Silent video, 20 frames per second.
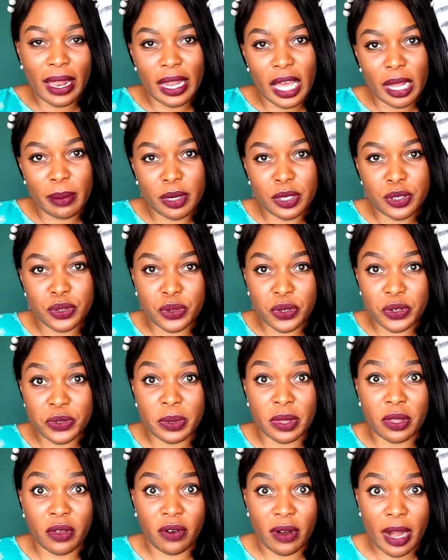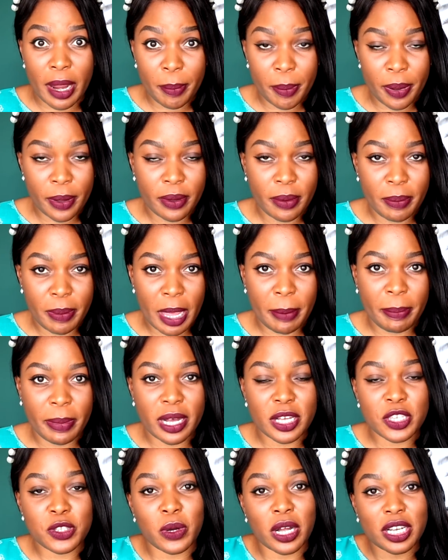line my drawers with crepe
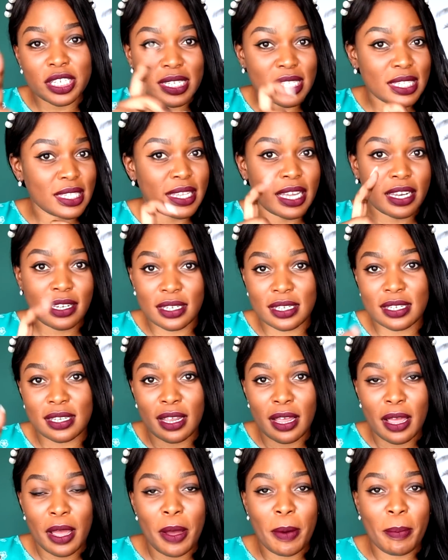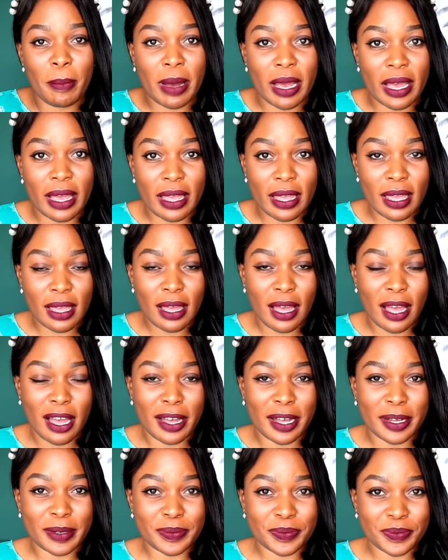paper, so I'll just scent my
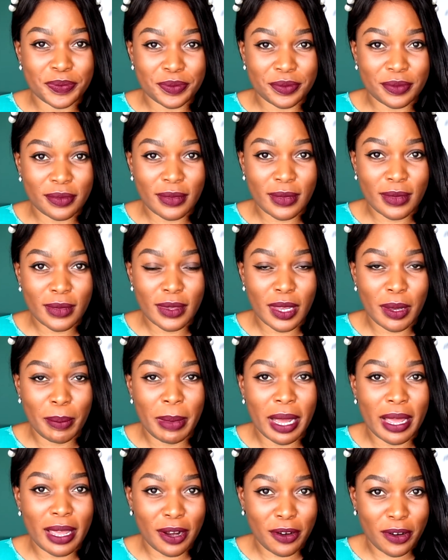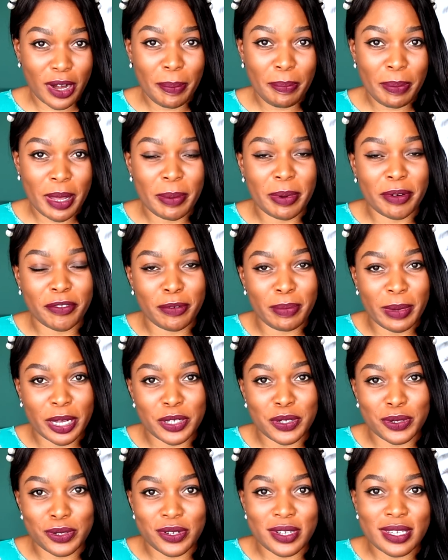my crepe paper for my
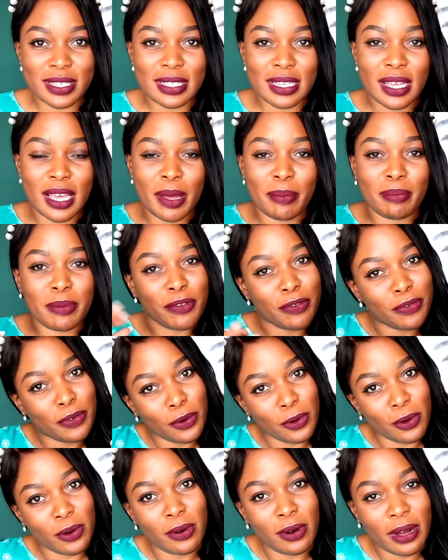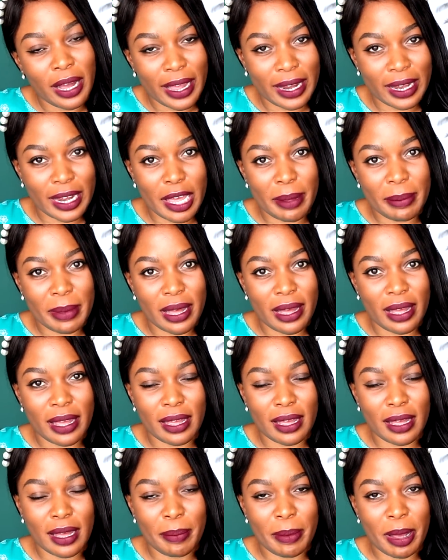drawers before I lay
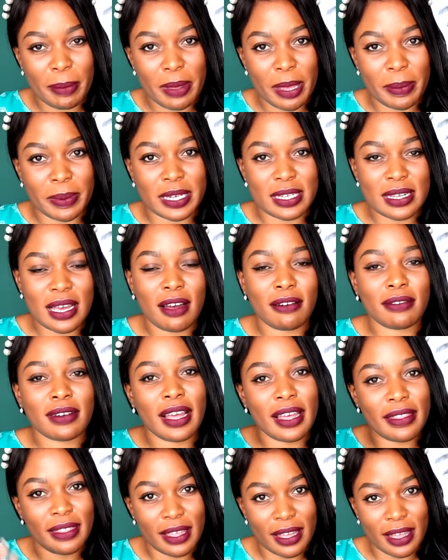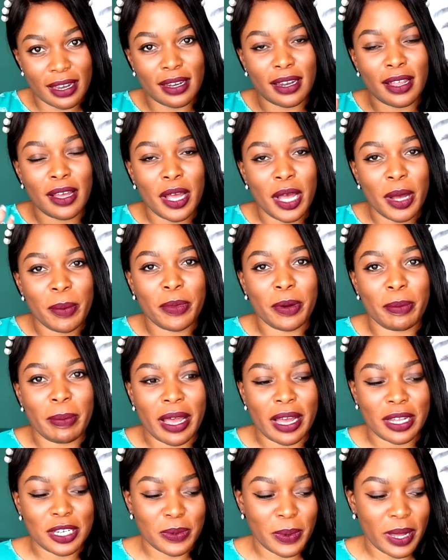my paper down, and then put my
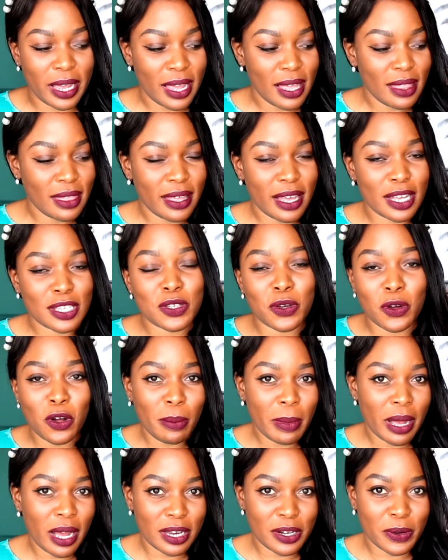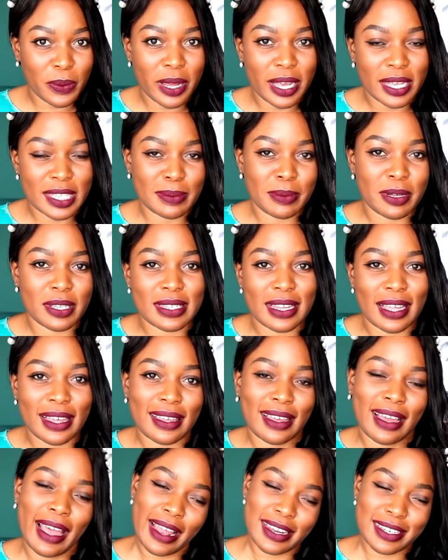underwear in there. So all my underwear smells like,
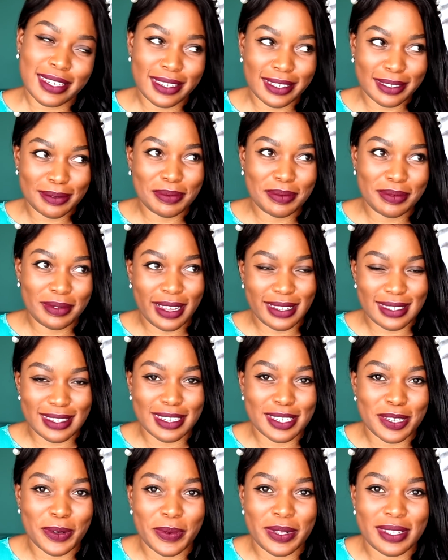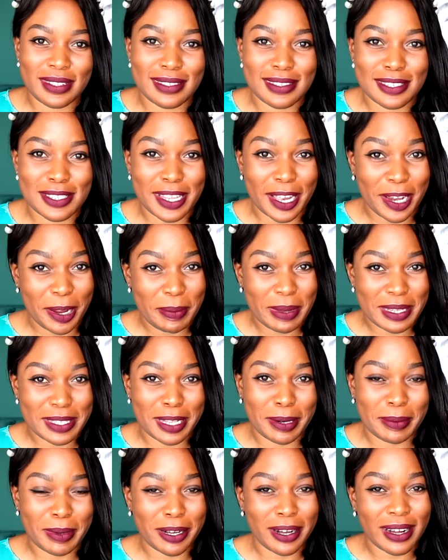actually I sent it with Stella by
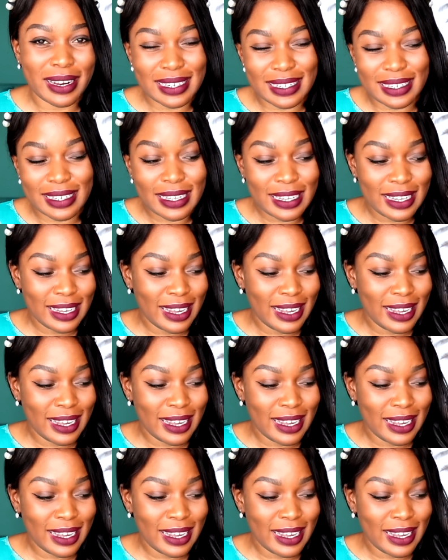Stella McCartney